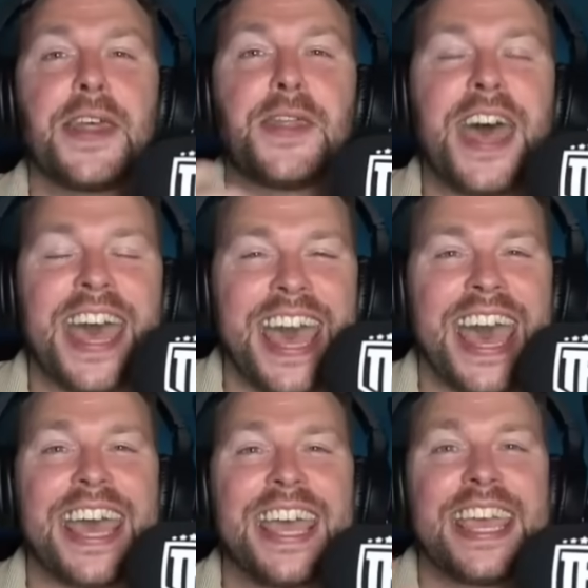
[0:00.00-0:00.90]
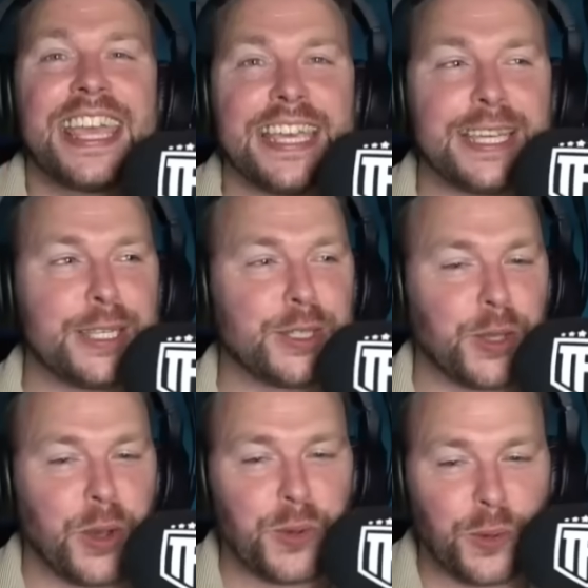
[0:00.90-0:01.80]
That is
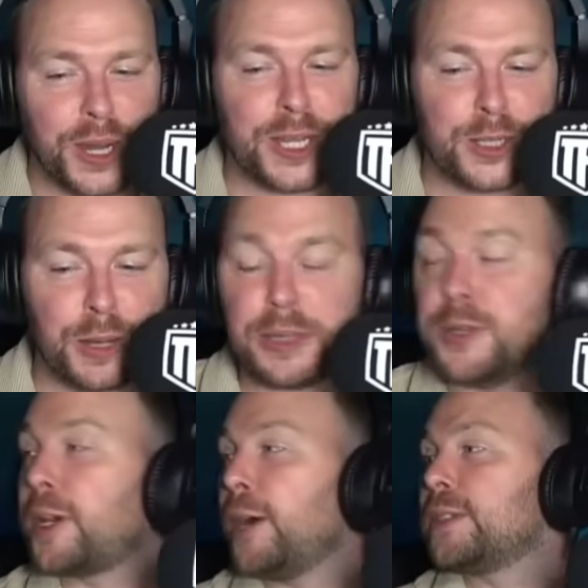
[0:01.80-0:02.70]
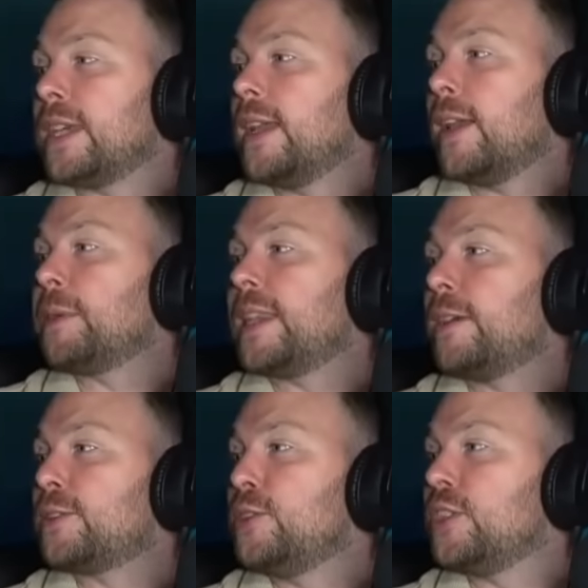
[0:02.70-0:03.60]
what it's all about. You go, son, and I'll be
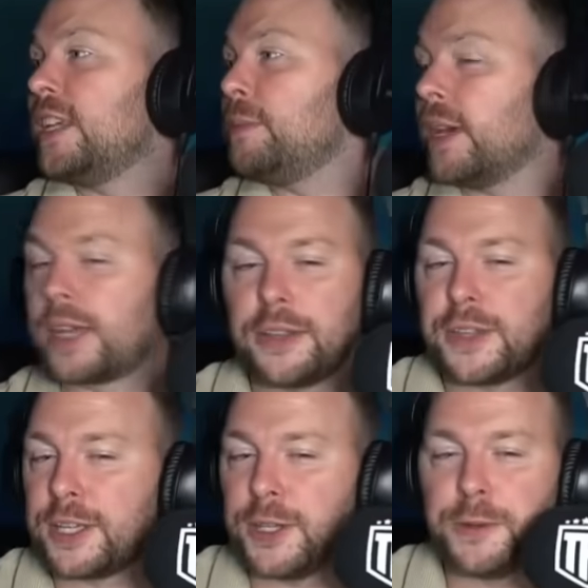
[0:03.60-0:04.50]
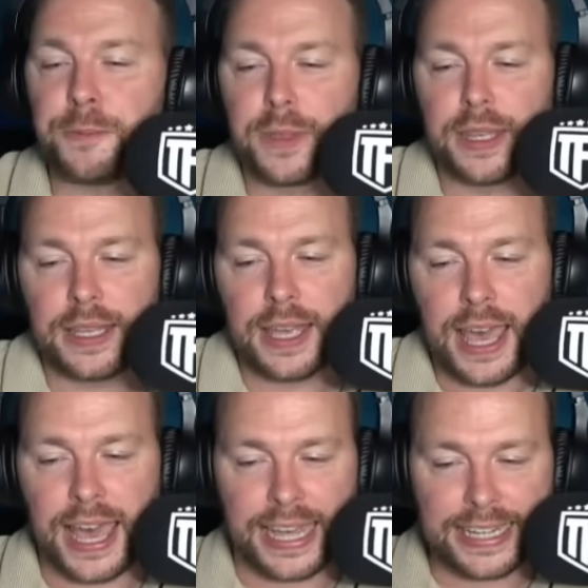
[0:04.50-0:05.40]
there as soon as you need me. Okay, thank you.
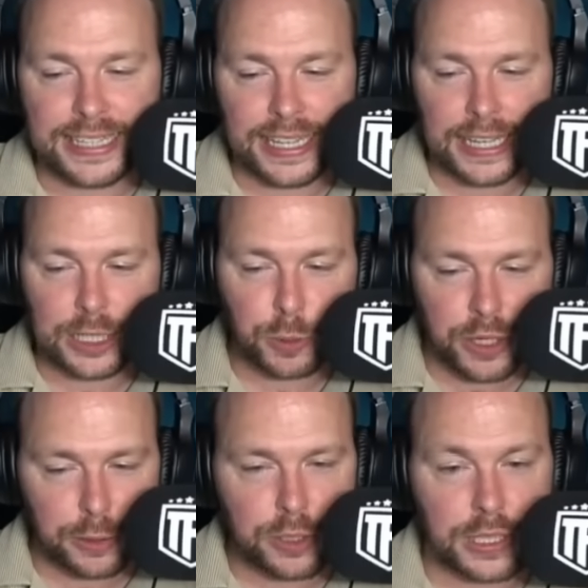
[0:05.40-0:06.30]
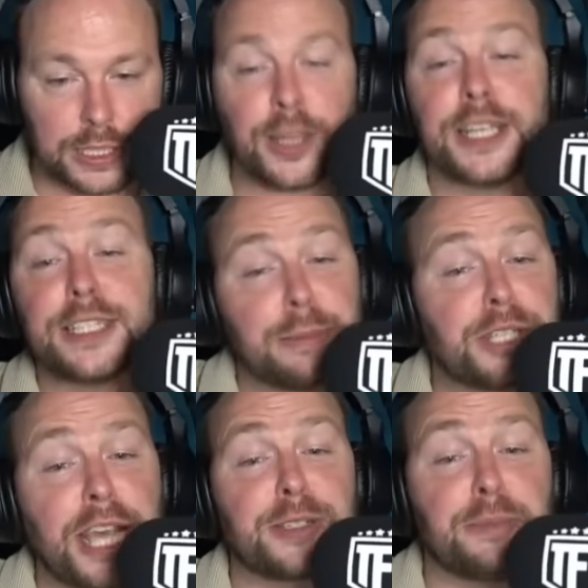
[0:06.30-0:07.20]
And it's one of those things that his name's
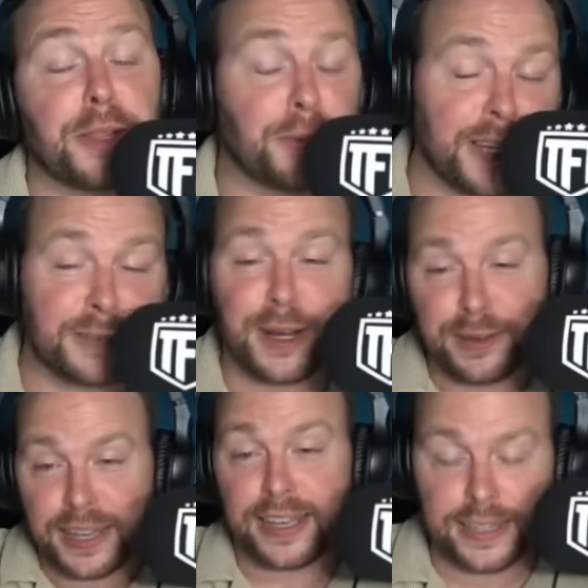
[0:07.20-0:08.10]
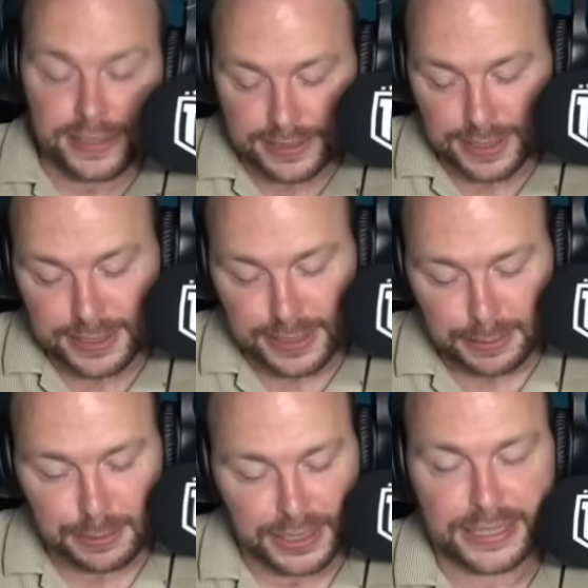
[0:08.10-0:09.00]
Jackson, by the way, as well. Uh, he's a
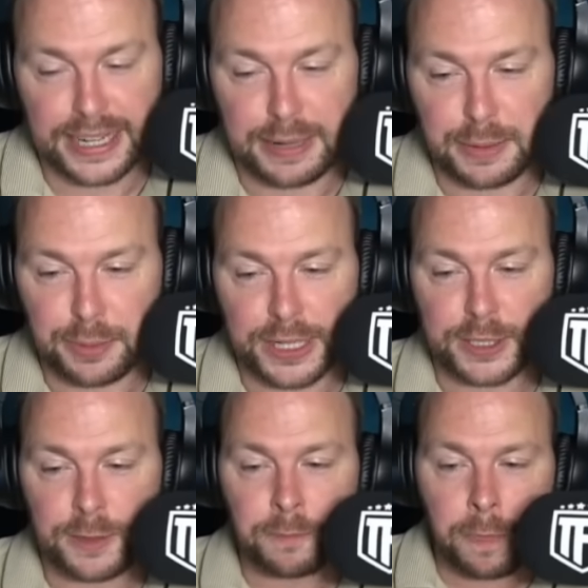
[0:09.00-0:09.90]
namesake today with a brace.